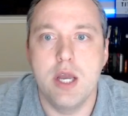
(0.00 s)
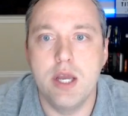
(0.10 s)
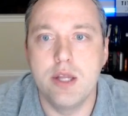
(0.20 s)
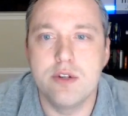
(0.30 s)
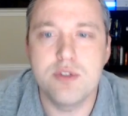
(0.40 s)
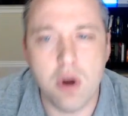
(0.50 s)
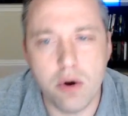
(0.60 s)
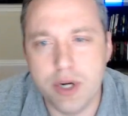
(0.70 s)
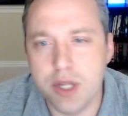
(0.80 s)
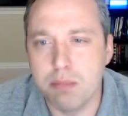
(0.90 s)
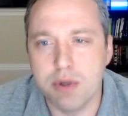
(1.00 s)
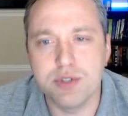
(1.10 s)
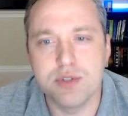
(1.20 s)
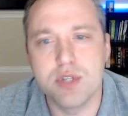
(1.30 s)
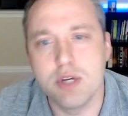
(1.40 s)
And there's already a
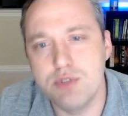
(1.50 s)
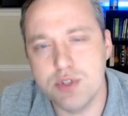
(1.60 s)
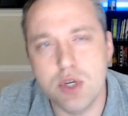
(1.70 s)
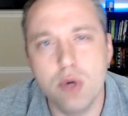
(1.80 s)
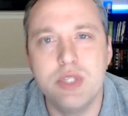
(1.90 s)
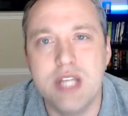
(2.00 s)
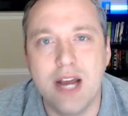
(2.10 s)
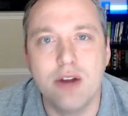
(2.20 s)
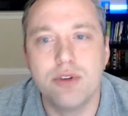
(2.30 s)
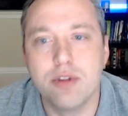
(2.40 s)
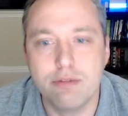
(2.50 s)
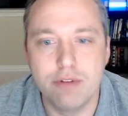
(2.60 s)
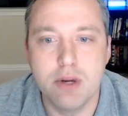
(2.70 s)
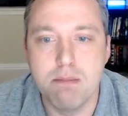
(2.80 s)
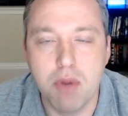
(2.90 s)
bunch of stuff. Just go down to the
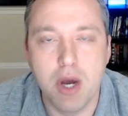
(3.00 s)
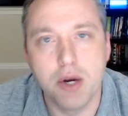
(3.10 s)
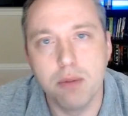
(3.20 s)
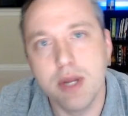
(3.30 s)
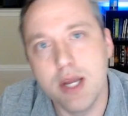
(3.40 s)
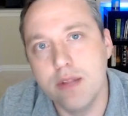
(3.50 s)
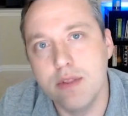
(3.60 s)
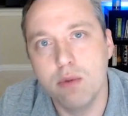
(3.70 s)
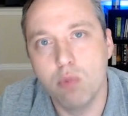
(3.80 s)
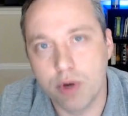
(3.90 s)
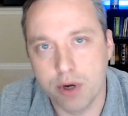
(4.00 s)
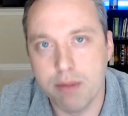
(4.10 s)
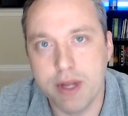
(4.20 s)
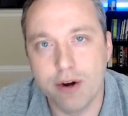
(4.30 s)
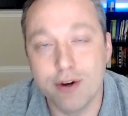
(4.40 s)
very bottom and then we're gonna
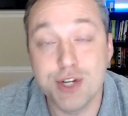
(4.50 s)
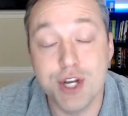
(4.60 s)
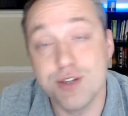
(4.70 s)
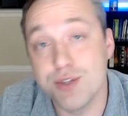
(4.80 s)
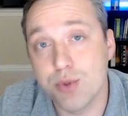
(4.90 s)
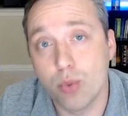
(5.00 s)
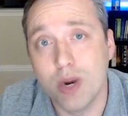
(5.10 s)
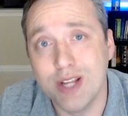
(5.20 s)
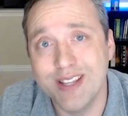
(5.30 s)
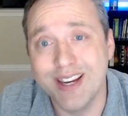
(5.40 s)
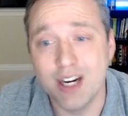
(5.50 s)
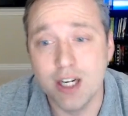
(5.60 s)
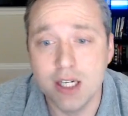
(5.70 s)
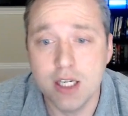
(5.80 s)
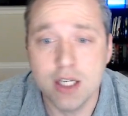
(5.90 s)
make our changes right there.